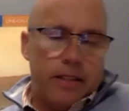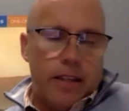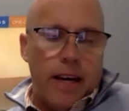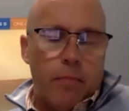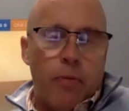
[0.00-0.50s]

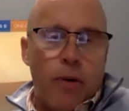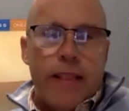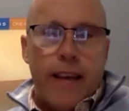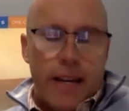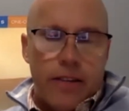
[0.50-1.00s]
kind of break
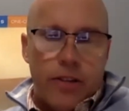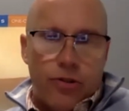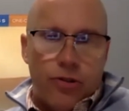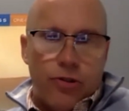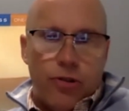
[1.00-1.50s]
that into
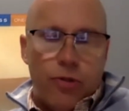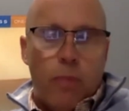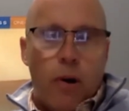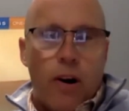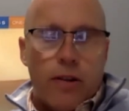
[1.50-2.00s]
two
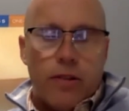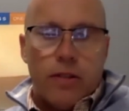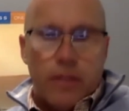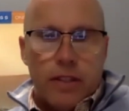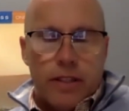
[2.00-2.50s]

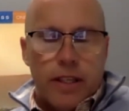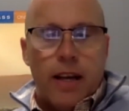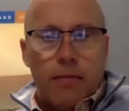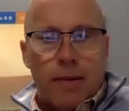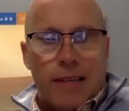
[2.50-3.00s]
parts.
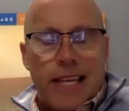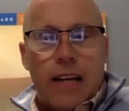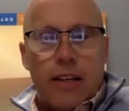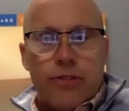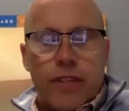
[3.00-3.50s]
Let me
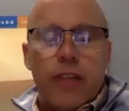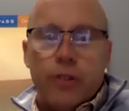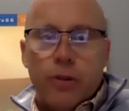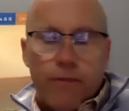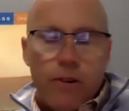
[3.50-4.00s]
tackle
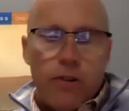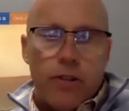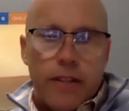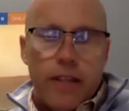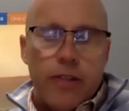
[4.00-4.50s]
CSU first
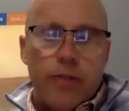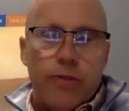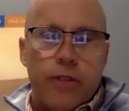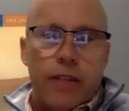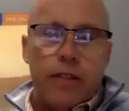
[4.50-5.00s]
and then
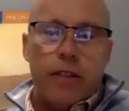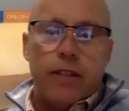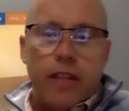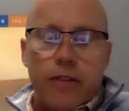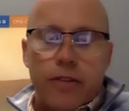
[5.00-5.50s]
UC.
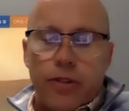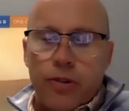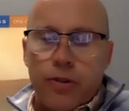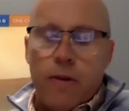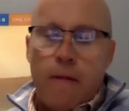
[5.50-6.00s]

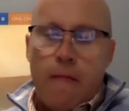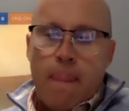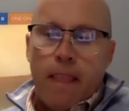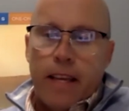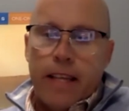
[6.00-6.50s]
CSU
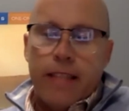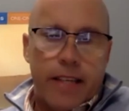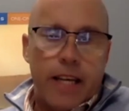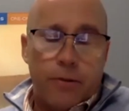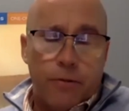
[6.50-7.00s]
is
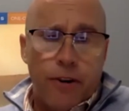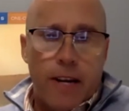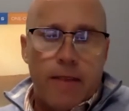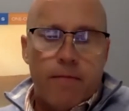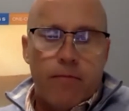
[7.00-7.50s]
test
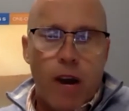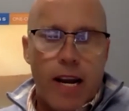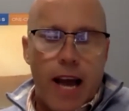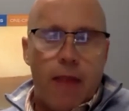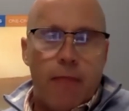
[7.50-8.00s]
free right
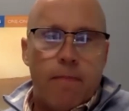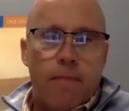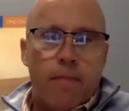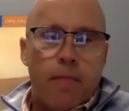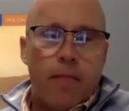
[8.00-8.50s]
now.
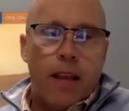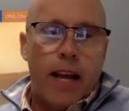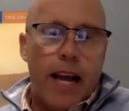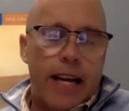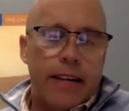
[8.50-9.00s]

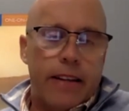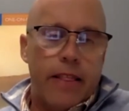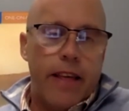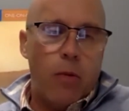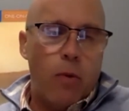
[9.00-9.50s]
And
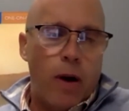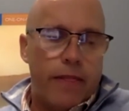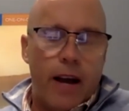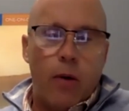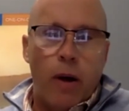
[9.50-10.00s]
they went
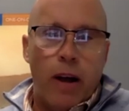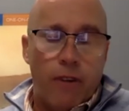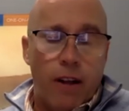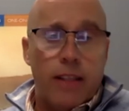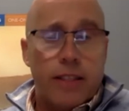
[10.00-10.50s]
that way
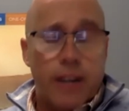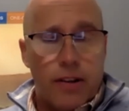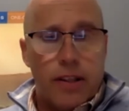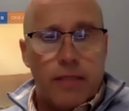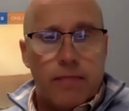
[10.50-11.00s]

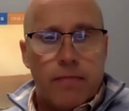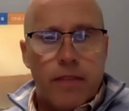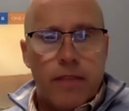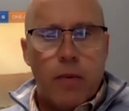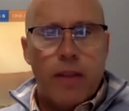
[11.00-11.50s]
voluntarily.
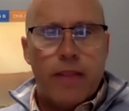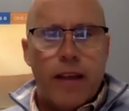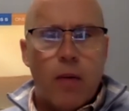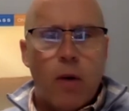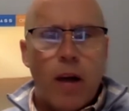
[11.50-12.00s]
They went
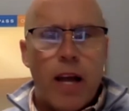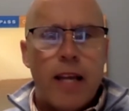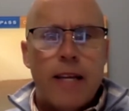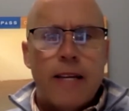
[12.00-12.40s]
that way